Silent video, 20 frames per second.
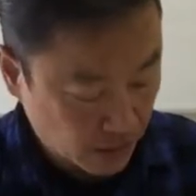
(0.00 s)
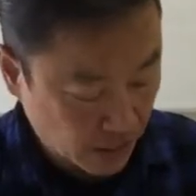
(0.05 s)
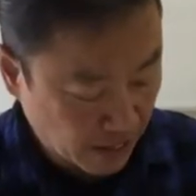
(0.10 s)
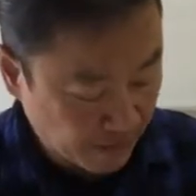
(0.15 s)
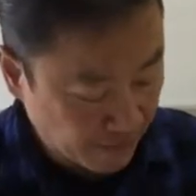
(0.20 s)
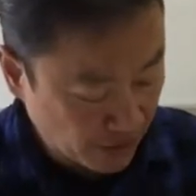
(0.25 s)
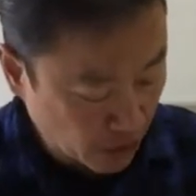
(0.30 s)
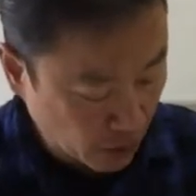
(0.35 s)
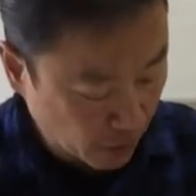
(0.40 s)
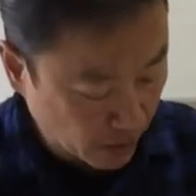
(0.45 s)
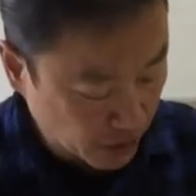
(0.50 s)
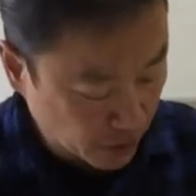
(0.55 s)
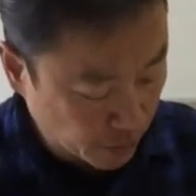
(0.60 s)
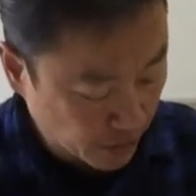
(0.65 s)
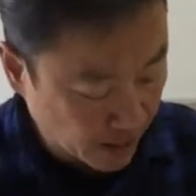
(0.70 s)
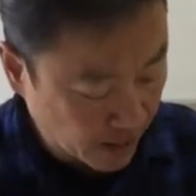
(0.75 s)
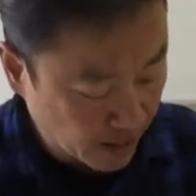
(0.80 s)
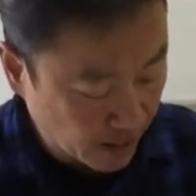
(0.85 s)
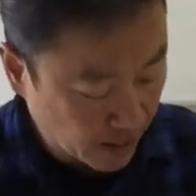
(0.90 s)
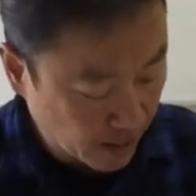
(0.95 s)
even though it's
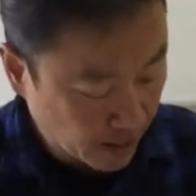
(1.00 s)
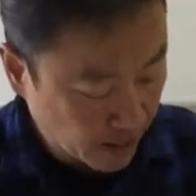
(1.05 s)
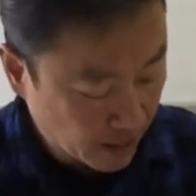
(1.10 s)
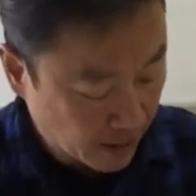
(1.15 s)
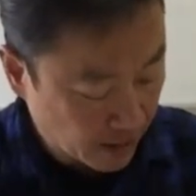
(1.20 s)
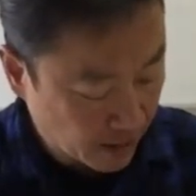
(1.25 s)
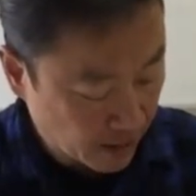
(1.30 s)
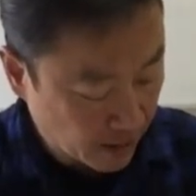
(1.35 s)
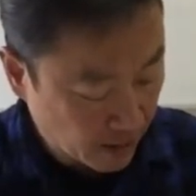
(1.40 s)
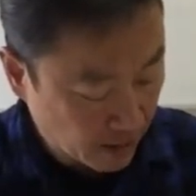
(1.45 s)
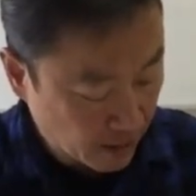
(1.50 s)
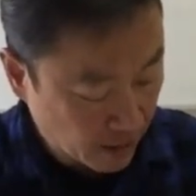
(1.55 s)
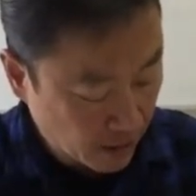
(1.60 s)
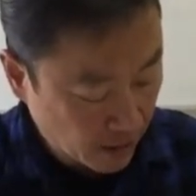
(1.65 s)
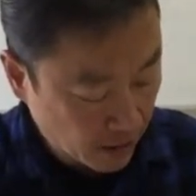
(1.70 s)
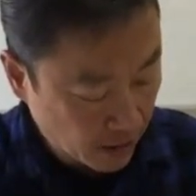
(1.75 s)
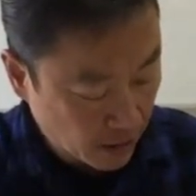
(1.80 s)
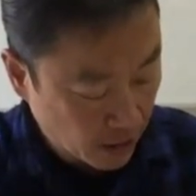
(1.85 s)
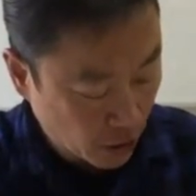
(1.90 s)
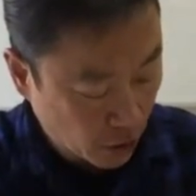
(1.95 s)
written
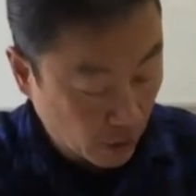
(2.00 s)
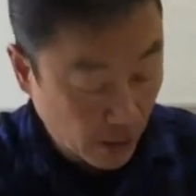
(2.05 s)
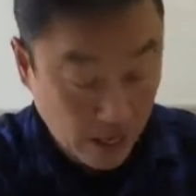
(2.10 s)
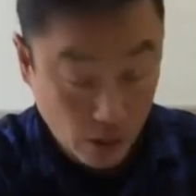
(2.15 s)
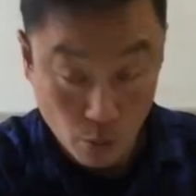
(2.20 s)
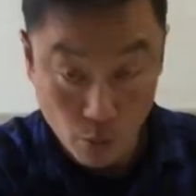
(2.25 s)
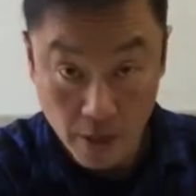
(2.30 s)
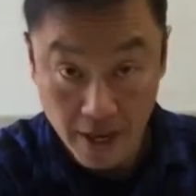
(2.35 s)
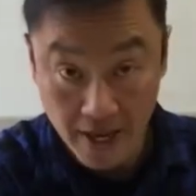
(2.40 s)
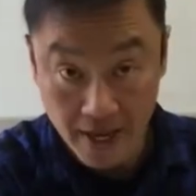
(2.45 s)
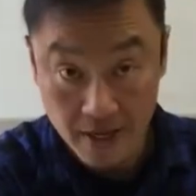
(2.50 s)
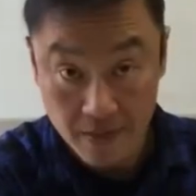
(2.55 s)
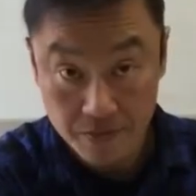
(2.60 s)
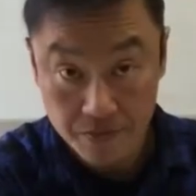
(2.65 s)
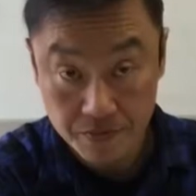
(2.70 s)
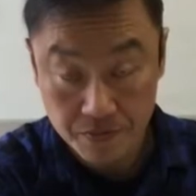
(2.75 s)
the correct way.